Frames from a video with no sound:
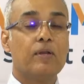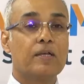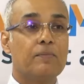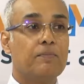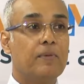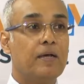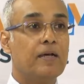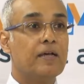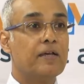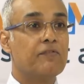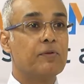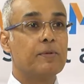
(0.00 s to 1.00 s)
Welcome
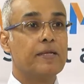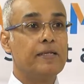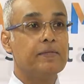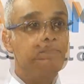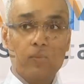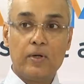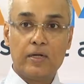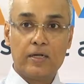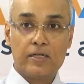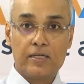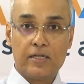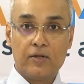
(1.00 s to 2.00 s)
uh, everybody,
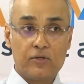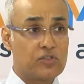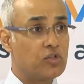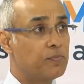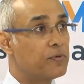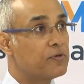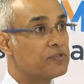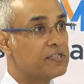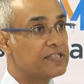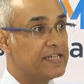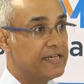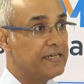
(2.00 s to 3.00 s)
World uh,
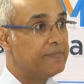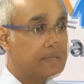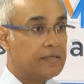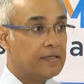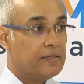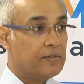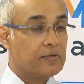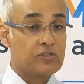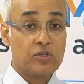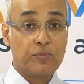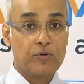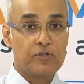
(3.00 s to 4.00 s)
Osteoporosis Day. The
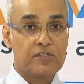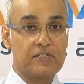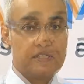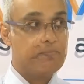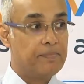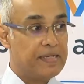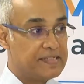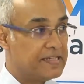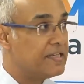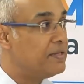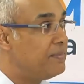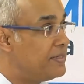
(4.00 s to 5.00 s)
osteoporosis
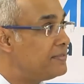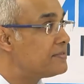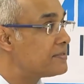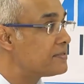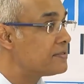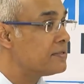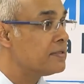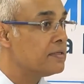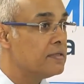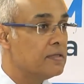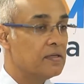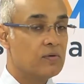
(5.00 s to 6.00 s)
basically means
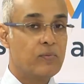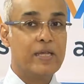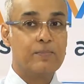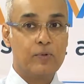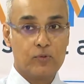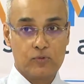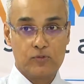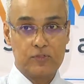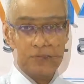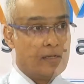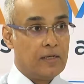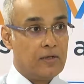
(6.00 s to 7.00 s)
weak
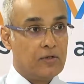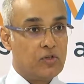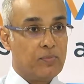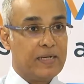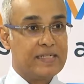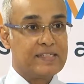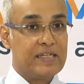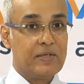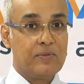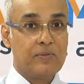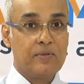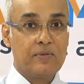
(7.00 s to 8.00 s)
bones. Now you might say,
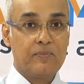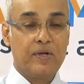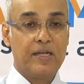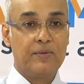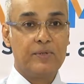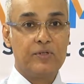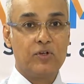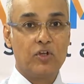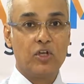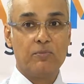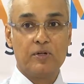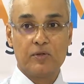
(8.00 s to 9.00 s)
oh, why are we
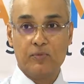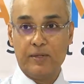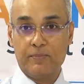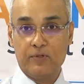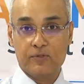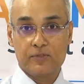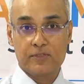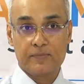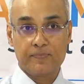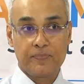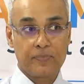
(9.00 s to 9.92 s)
talking about weak bones?